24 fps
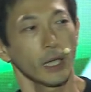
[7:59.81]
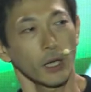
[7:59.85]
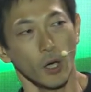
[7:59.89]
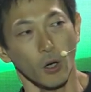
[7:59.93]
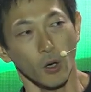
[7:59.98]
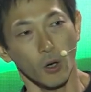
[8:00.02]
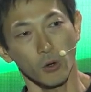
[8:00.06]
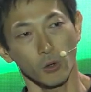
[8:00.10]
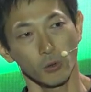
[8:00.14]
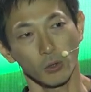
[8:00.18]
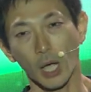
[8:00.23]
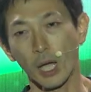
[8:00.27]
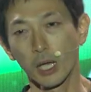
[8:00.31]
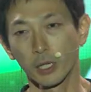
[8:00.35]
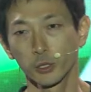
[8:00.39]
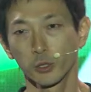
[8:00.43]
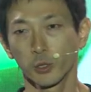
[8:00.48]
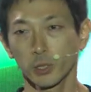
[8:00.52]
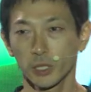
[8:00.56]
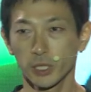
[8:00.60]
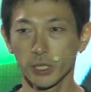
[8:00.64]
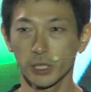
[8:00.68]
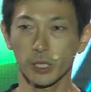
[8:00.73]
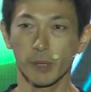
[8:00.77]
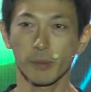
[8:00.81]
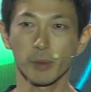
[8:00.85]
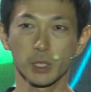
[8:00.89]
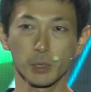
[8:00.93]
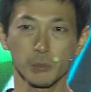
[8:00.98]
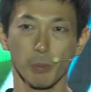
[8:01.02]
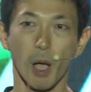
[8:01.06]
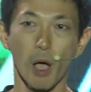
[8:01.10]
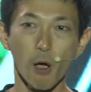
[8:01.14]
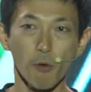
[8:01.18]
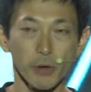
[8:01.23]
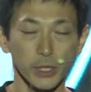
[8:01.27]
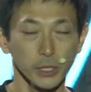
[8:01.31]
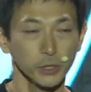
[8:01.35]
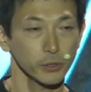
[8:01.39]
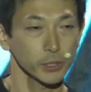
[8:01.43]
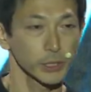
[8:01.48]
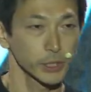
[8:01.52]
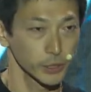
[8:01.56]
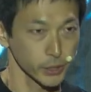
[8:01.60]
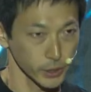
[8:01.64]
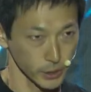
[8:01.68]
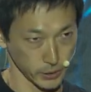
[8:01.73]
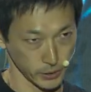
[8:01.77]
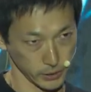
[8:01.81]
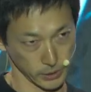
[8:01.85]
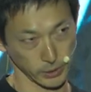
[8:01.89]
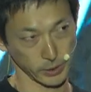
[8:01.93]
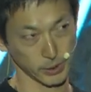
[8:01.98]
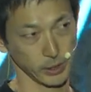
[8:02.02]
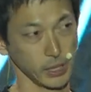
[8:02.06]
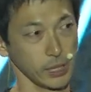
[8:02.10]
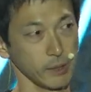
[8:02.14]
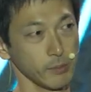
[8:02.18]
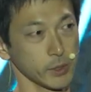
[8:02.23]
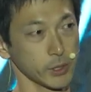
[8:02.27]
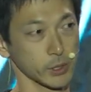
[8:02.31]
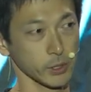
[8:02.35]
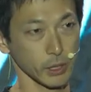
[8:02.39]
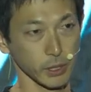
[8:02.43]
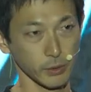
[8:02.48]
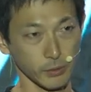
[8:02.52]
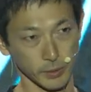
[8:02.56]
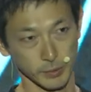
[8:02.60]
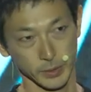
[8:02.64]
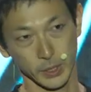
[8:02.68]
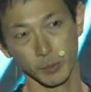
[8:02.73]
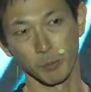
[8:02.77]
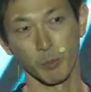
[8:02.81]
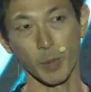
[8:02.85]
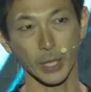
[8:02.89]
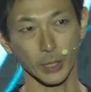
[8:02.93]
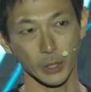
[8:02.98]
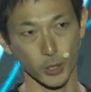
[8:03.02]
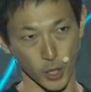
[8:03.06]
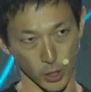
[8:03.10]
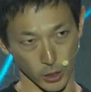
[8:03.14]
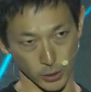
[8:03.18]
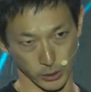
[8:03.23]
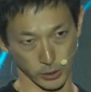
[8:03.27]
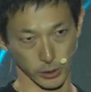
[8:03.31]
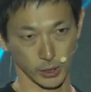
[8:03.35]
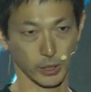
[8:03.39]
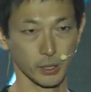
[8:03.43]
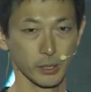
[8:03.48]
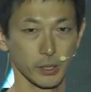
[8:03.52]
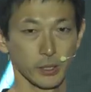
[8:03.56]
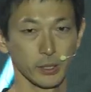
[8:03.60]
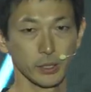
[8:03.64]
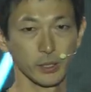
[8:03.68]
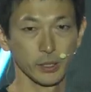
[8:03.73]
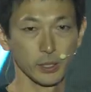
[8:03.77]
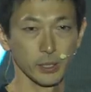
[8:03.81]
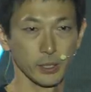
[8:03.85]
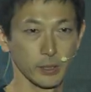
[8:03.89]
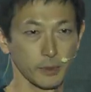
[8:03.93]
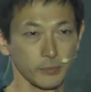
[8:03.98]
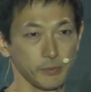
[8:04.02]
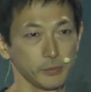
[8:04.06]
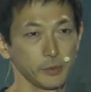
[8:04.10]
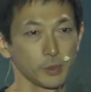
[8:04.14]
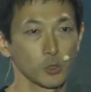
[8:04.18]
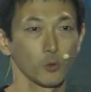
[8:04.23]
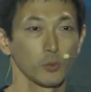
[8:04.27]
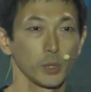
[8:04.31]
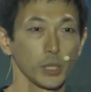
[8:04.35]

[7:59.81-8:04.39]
oh, your system is perfectly good, even though if it might not. So we